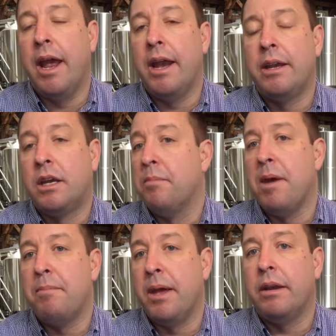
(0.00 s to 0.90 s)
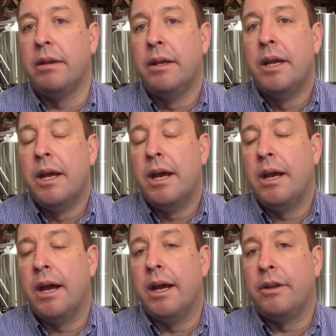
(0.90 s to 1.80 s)
and commitment
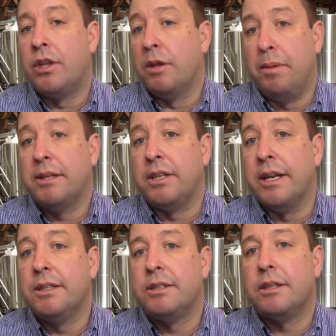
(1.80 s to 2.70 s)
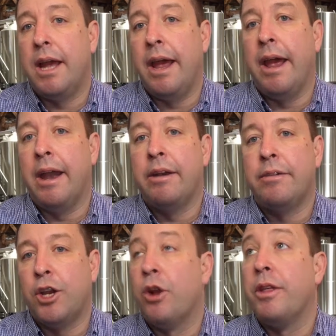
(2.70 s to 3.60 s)
to the business. And
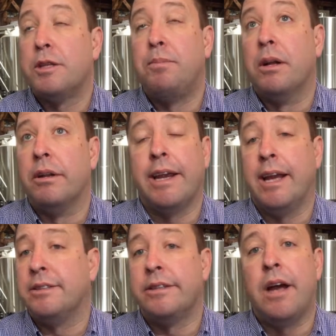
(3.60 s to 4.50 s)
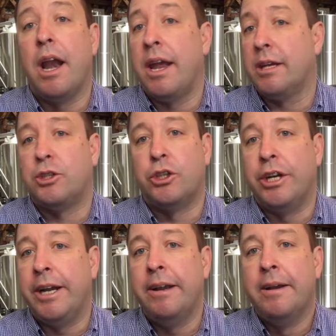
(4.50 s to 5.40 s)
this building has a ton of
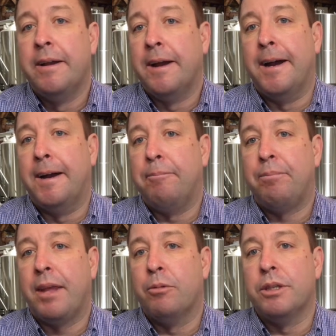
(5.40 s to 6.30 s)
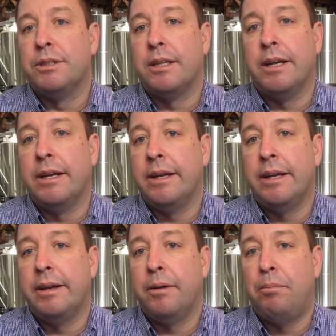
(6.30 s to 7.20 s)
history. It was
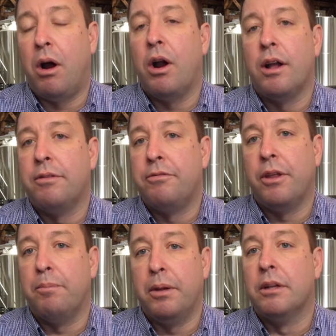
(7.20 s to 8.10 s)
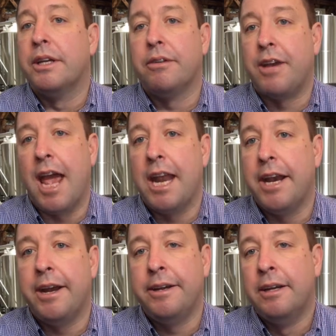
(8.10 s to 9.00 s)
part of the building of
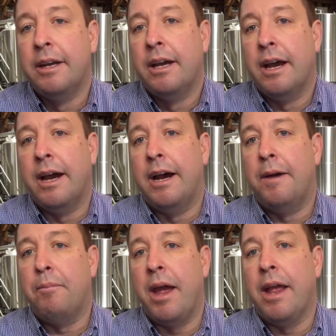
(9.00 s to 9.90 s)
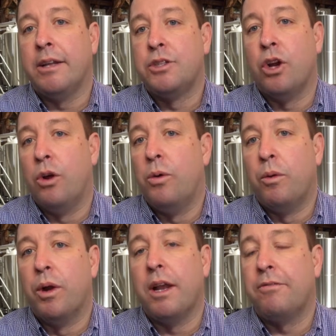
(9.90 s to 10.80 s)
Canada, and so we
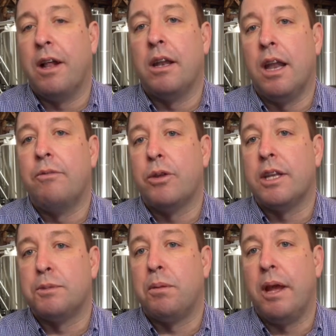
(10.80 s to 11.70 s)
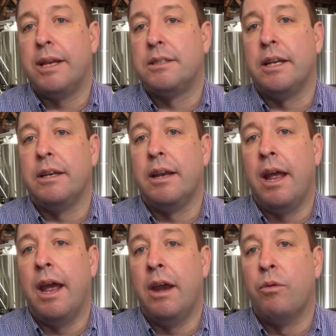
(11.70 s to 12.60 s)
really fell in love with this place
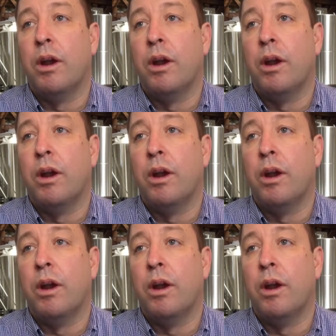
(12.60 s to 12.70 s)
and